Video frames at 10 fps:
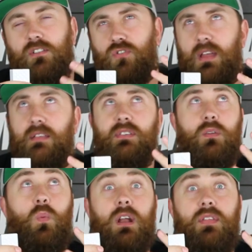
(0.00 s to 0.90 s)
and crazy
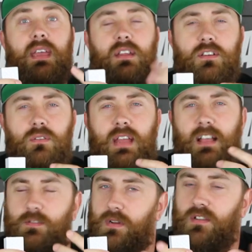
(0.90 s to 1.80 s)
and what are they going to do
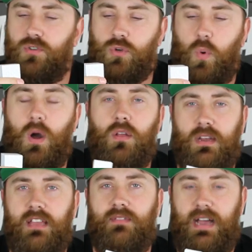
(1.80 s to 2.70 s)
next, but also
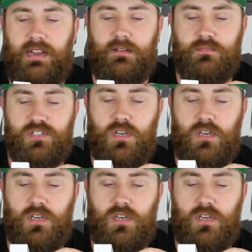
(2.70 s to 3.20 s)
quality of items.